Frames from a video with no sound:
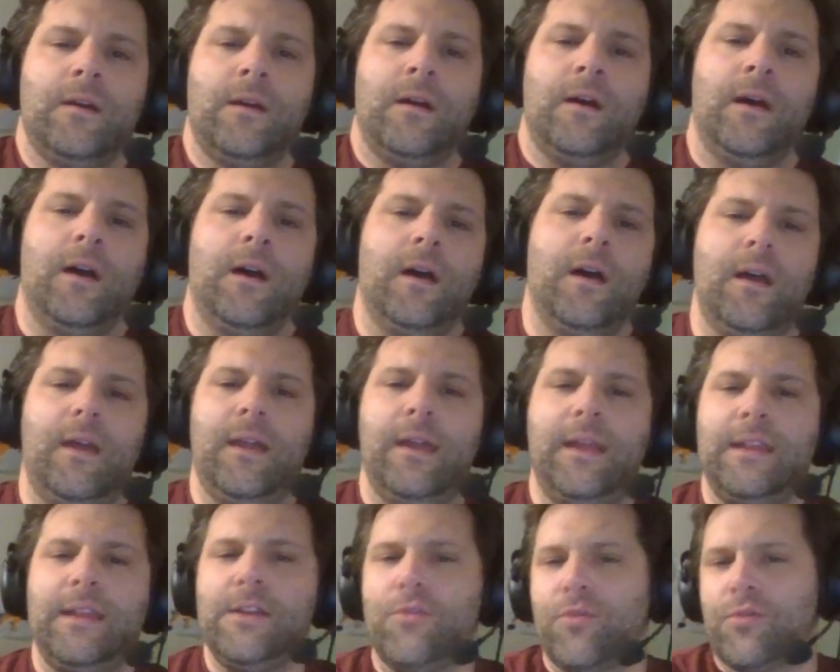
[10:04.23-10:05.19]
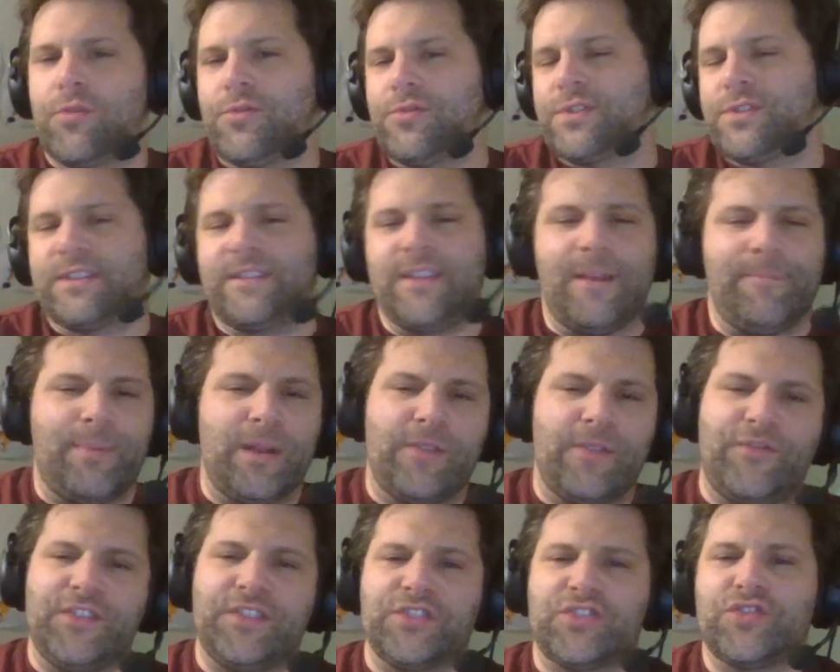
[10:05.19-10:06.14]
Any orders that
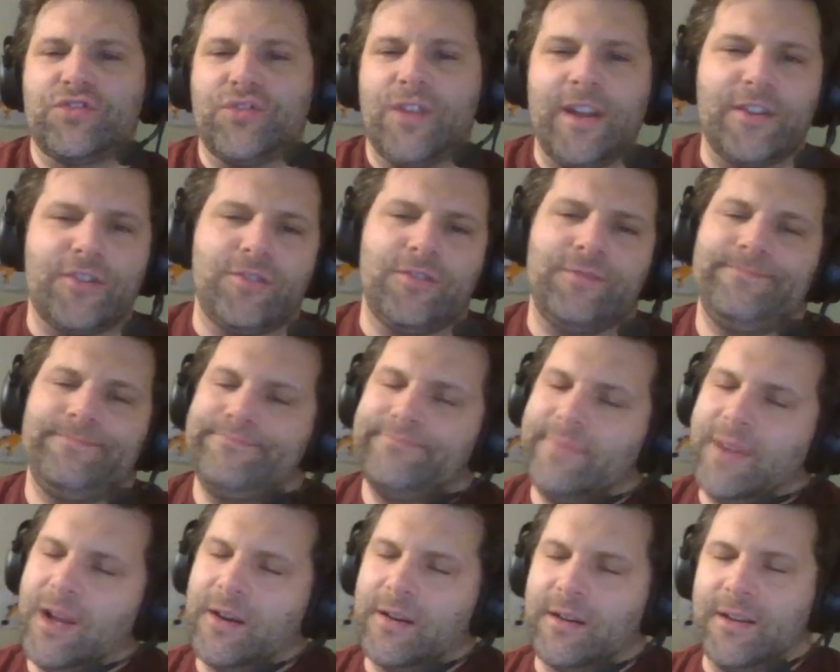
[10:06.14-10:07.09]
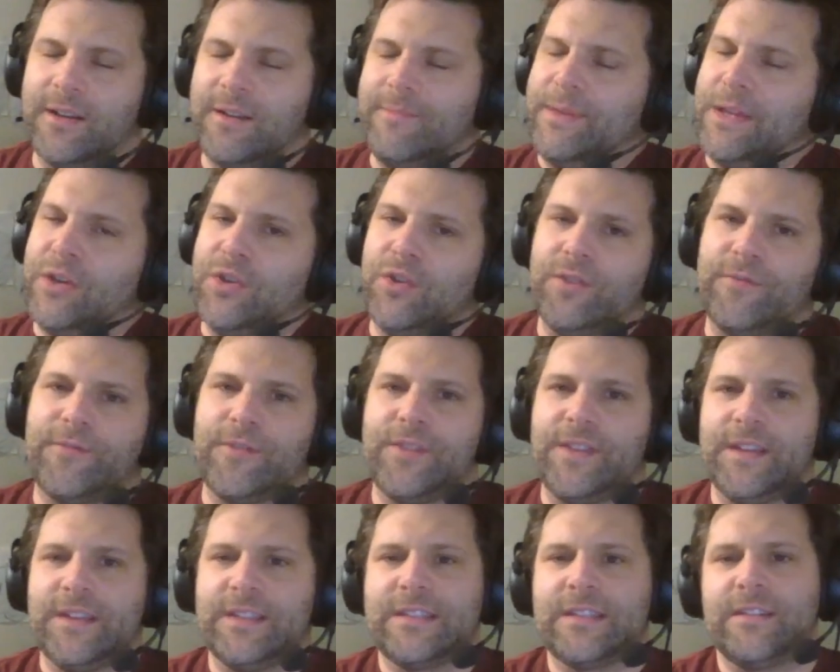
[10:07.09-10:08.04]
benefit the Strider are going to be good for
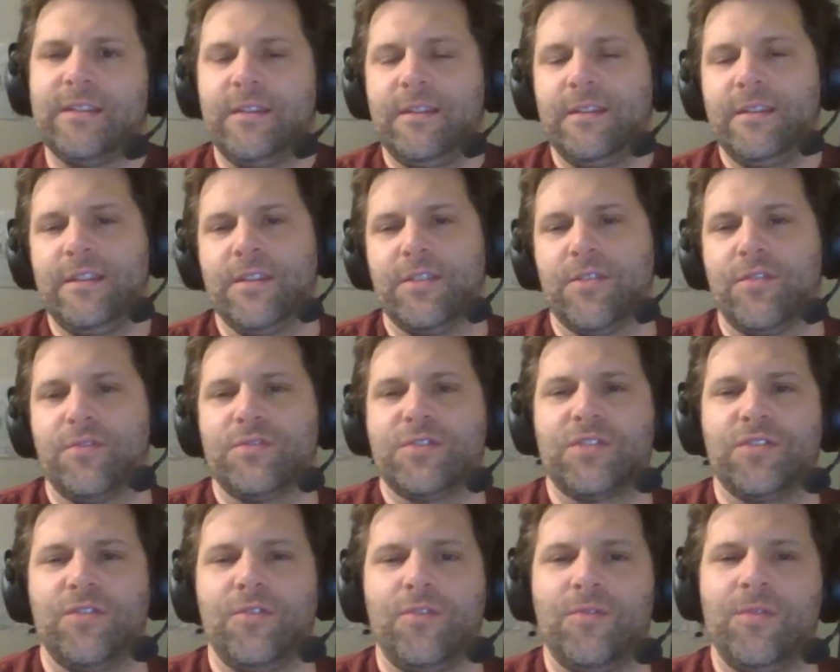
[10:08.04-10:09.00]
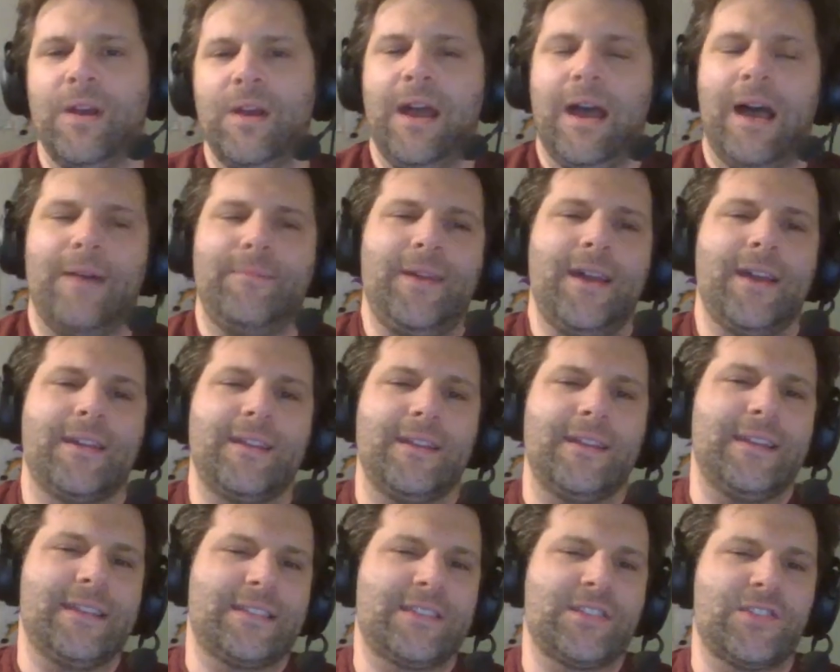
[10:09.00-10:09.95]
this, so I'm not going
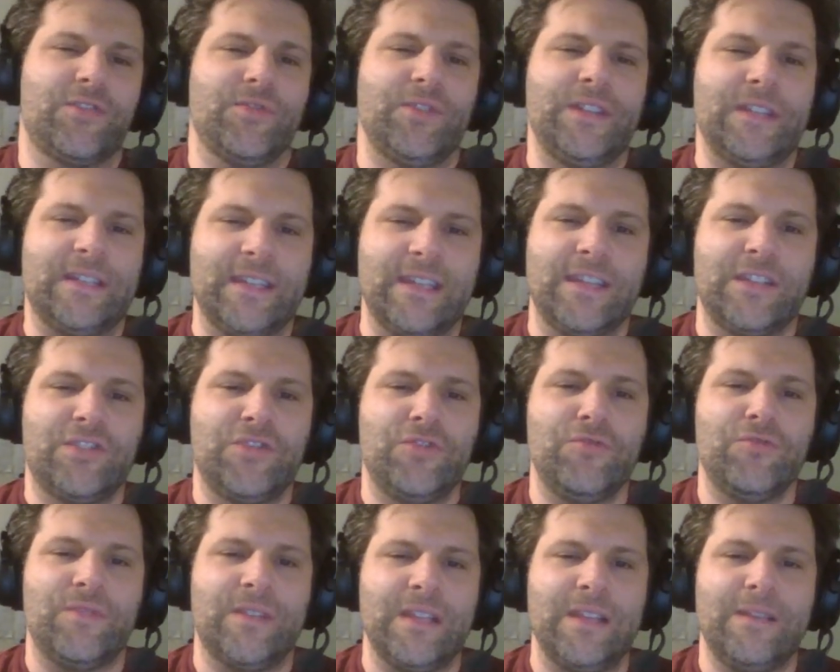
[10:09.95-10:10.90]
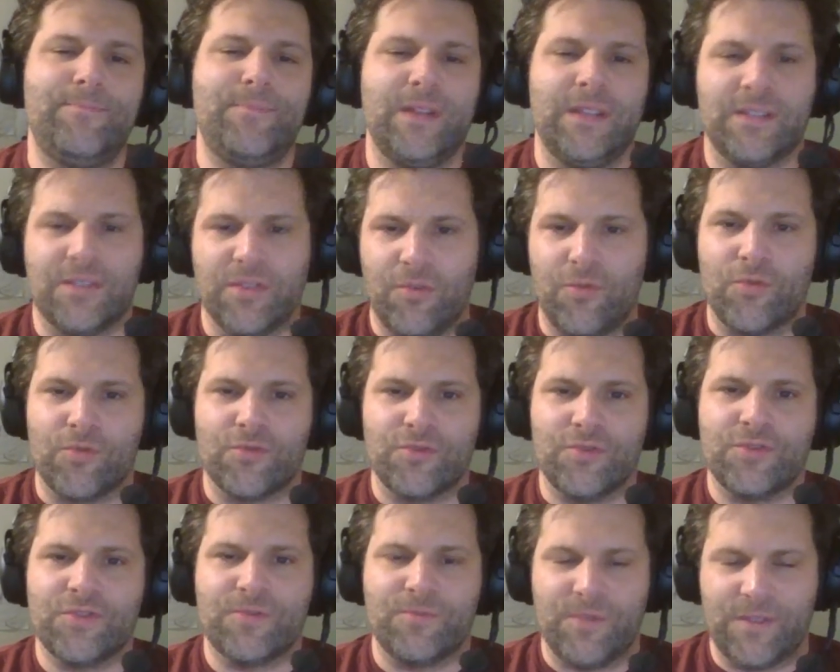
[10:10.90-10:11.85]
to necessarily dig too deep into
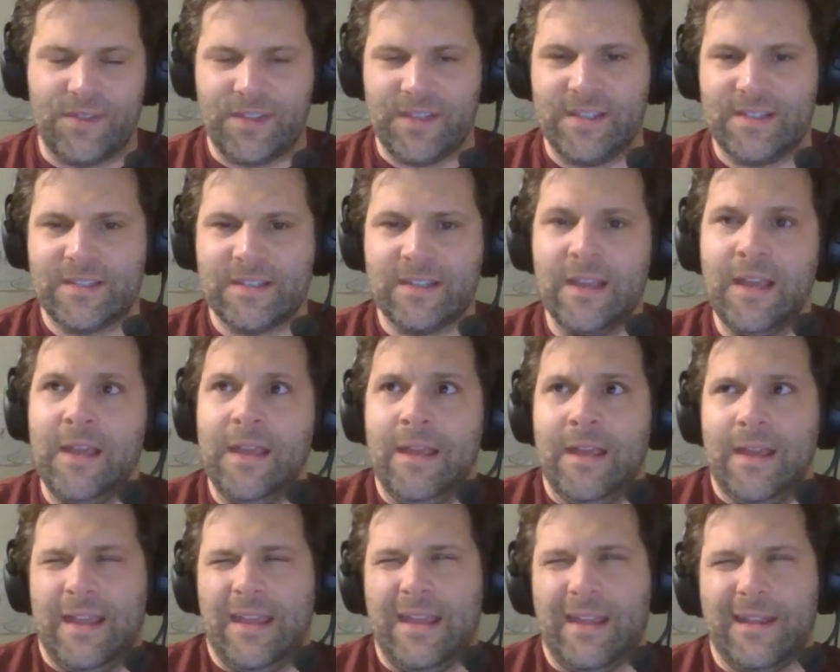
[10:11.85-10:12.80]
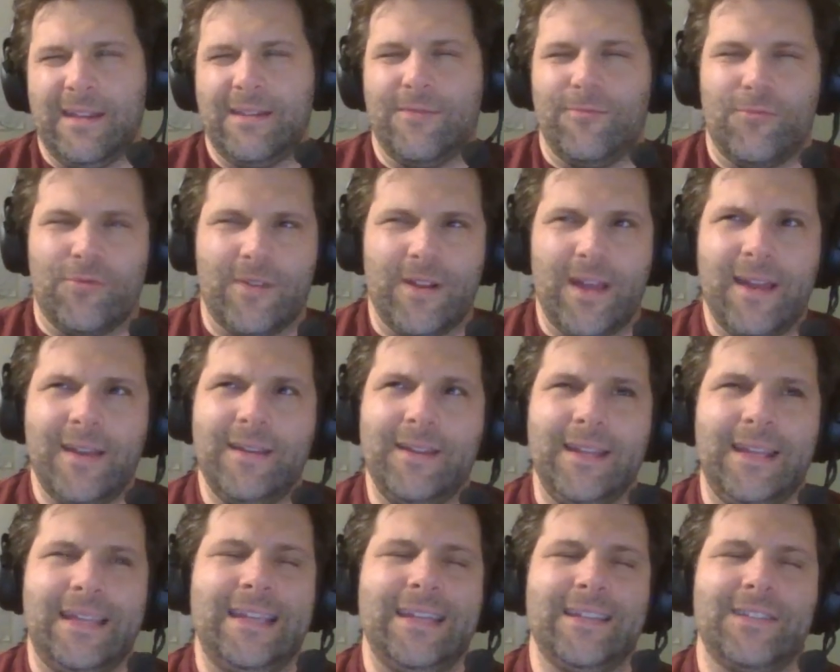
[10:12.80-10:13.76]
orders with this. And we're not
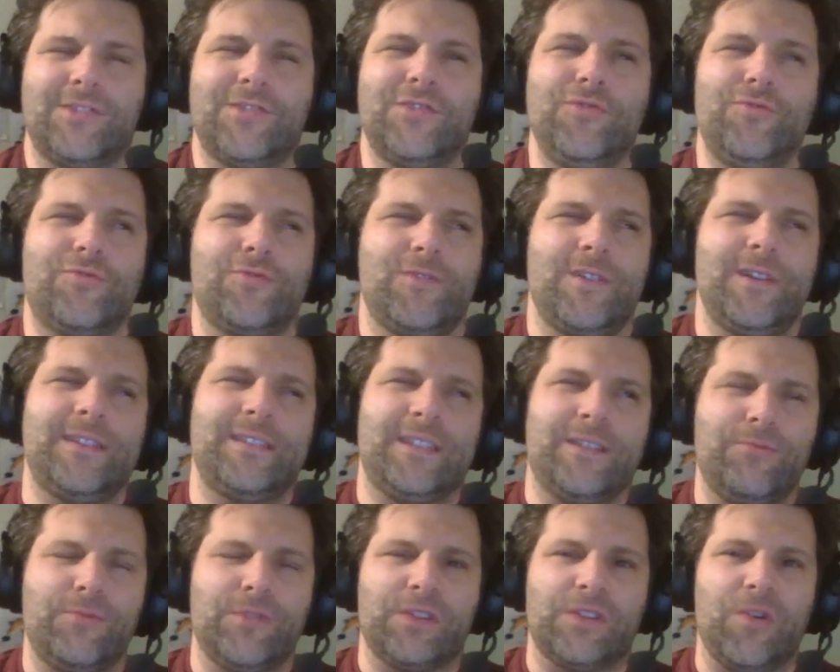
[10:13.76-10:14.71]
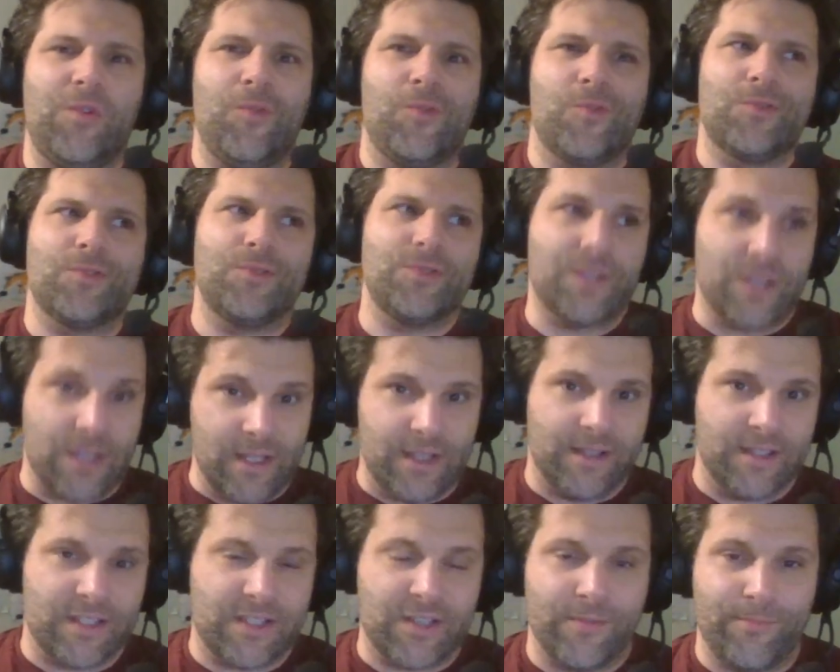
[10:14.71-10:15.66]
going to get too crazy with the orders
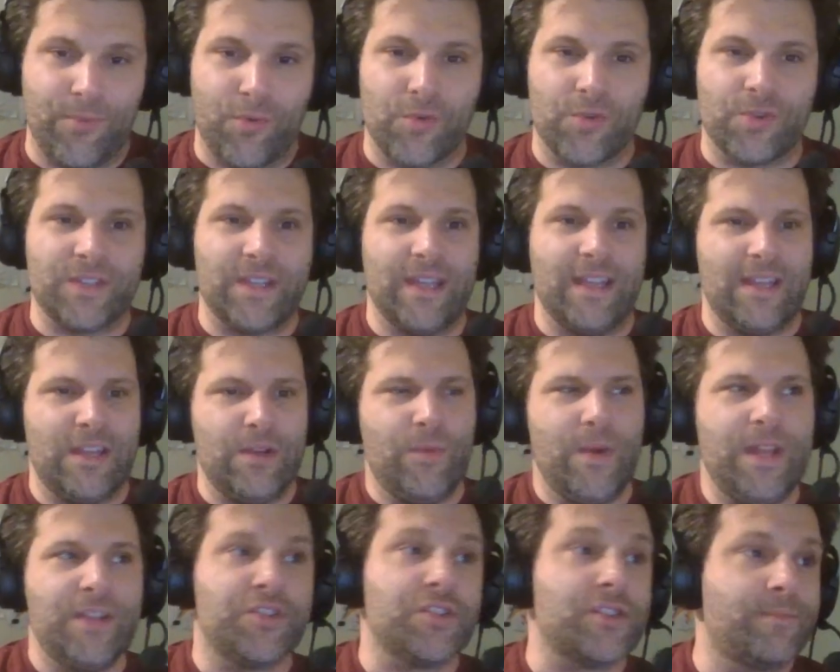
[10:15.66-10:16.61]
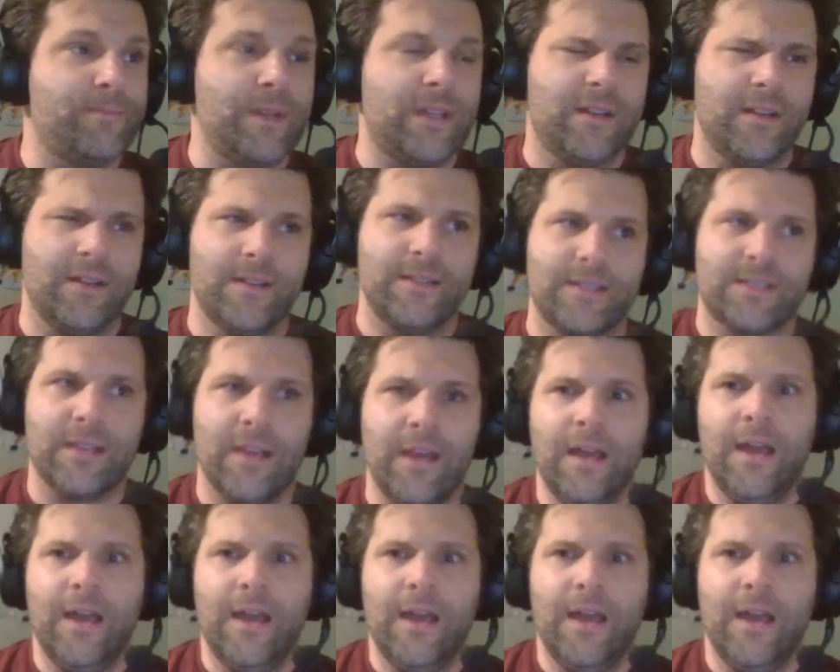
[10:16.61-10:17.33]
in the supports anyway, just because